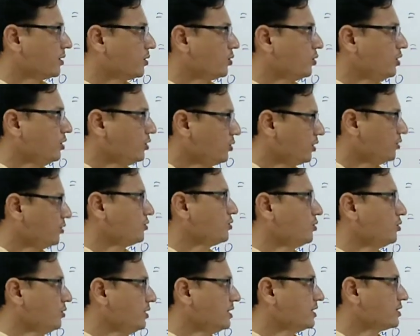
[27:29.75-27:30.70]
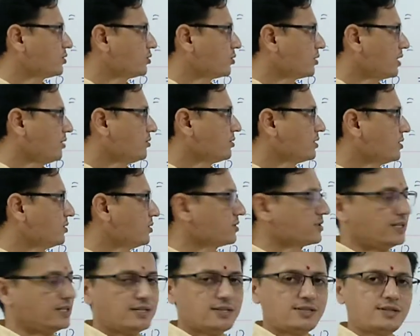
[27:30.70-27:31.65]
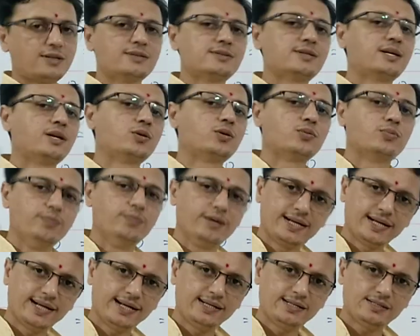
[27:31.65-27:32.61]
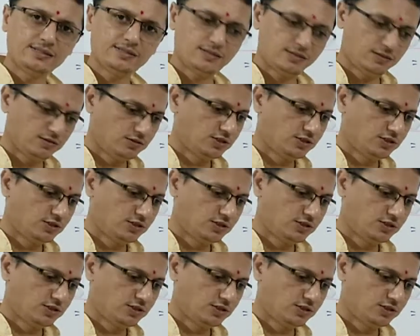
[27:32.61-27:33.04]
All you have to do is to count the oxidation state of manganese.